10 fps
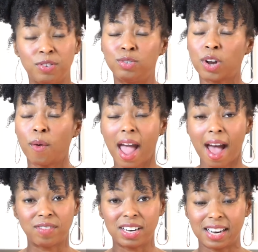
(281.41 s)
if you don't
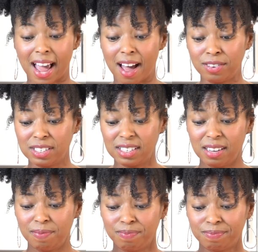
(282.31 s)
have it in the house.
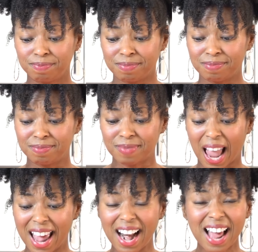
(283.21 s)

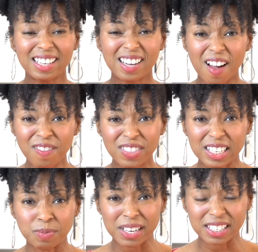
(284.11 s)
And I love
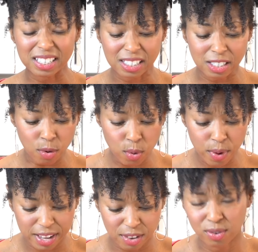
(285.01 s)
this because it's so
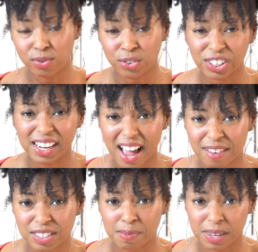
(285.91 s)
quick. You usually
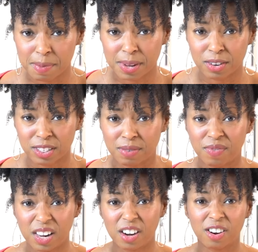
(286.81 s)
have some lemon or
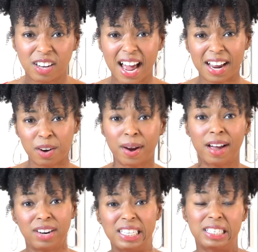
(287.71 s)
some vinegar lying
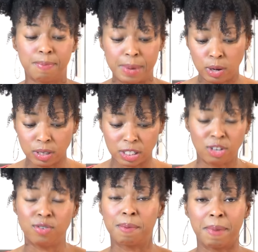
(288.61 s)
around and some milk, so
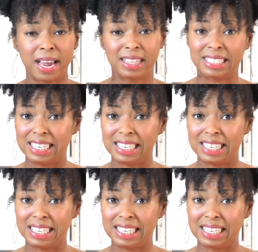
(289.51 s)
you can make this